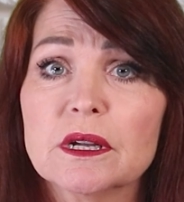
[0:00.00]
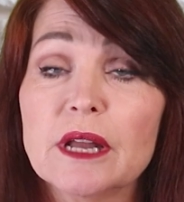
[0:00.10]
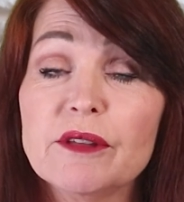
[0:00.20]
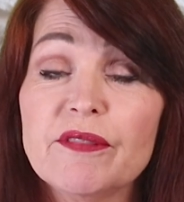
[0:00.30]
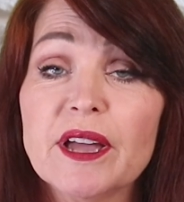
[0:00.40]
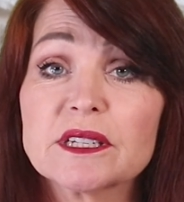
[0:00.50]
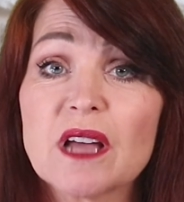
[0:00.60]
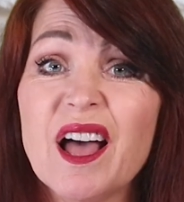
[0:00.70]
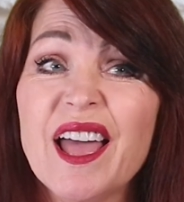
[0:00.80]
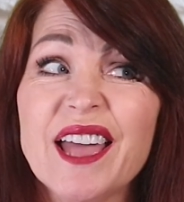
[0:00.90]
And in fact,
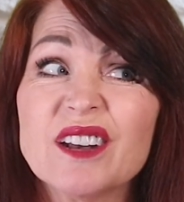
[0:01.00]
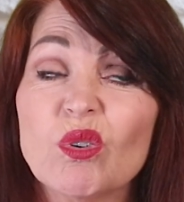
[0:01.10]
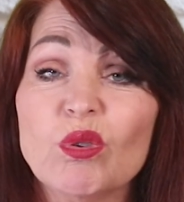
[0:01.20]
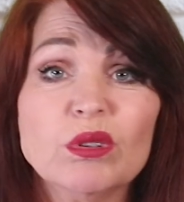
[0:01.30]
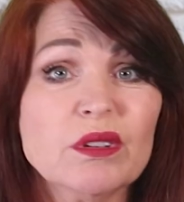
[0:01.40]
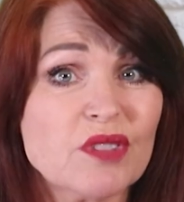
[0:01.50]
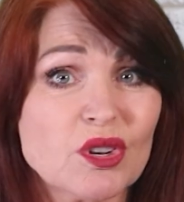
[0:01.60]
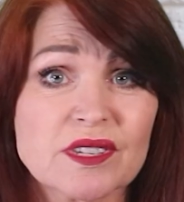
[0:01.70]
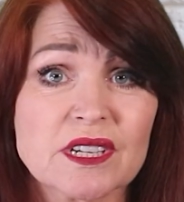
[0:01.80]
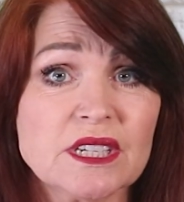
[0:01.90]
I had all of
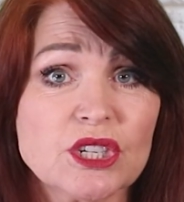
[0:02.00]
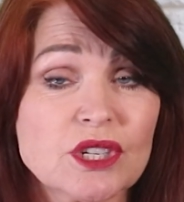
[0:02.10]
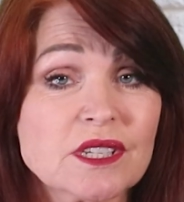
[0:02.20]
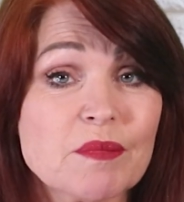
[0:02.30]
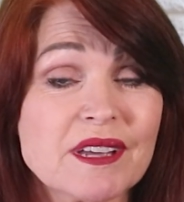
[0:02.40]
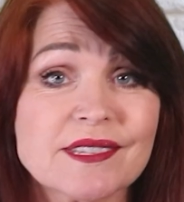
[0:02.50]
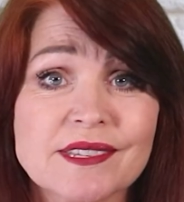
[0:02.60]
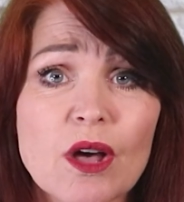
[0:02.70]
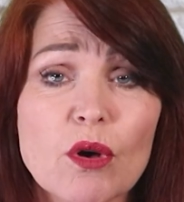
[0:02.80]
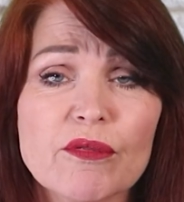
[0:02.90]
those conditions
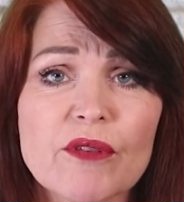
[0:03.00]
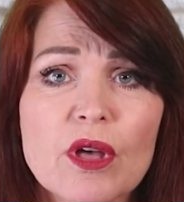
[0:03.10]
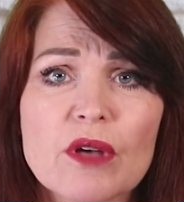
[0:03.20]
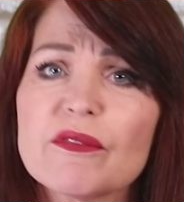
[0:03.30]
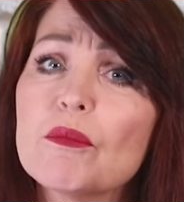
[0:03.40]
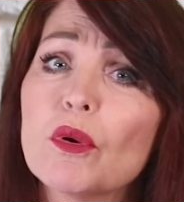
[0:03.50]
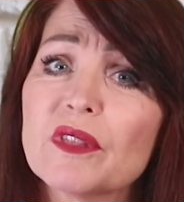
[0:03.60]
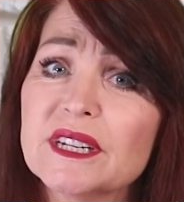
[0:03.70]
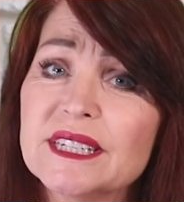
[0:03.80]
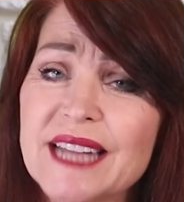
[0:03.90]
myself for more
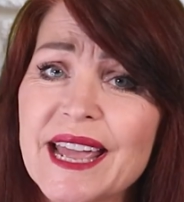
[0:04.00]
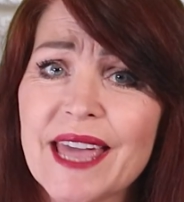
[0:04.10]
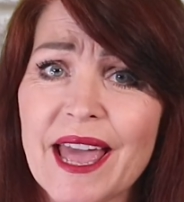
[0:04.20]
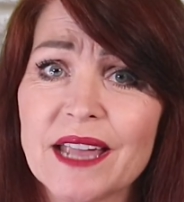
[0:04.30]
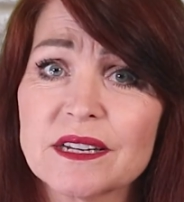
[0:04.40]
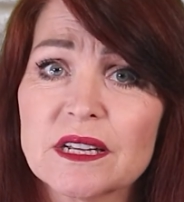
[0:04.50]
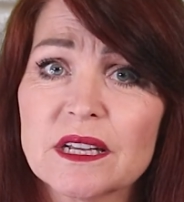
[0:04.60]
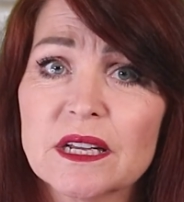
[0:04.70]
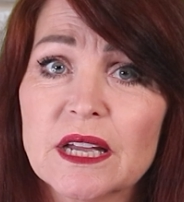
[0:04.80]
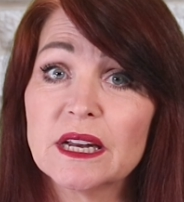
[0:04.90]
than a decade,
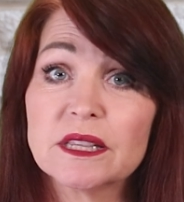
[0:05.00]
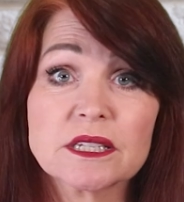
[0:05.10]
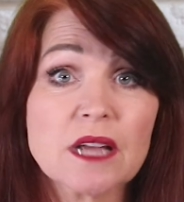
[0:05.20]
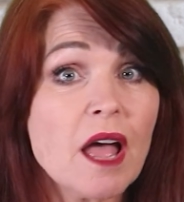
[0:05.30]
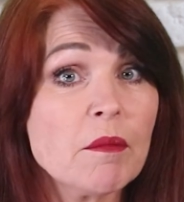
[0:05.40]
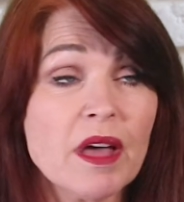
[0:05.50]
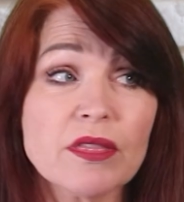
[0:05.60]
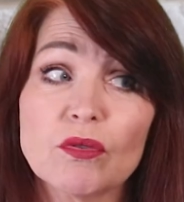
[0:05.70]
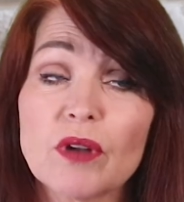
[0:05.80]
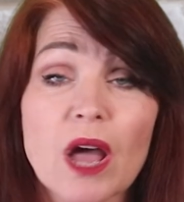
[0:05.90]
and at the time I
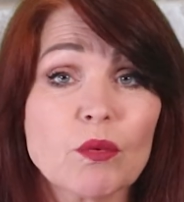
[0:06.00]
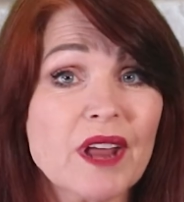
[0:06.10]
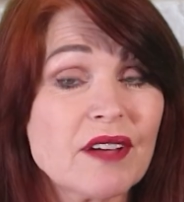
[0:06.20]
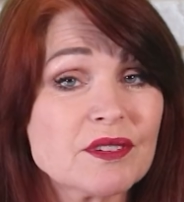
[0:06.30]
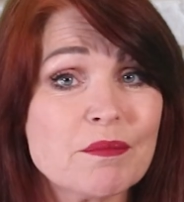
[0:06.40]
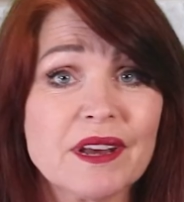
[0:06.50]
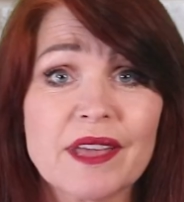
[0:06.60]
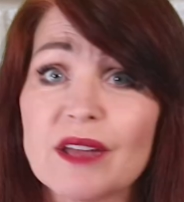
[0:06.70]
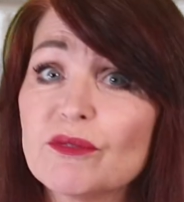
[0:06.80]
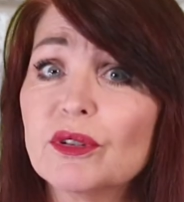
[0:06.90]
thought I would have to
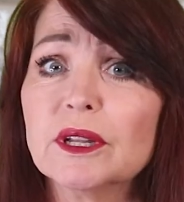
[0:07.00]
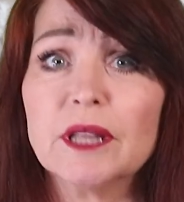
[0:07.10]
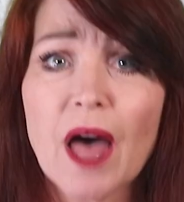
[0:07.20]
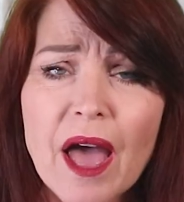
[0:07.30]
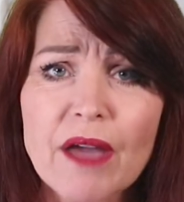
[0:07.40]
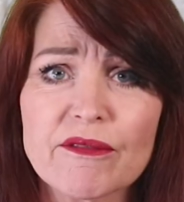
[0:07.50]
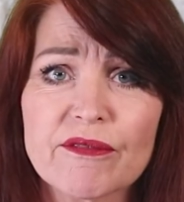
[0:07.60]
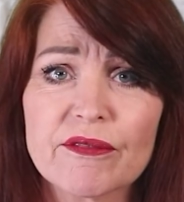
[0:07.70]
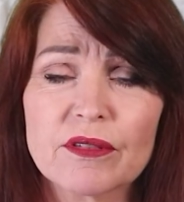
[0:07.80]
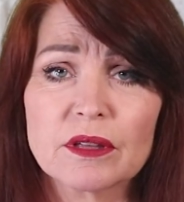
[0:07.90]
medicate for life.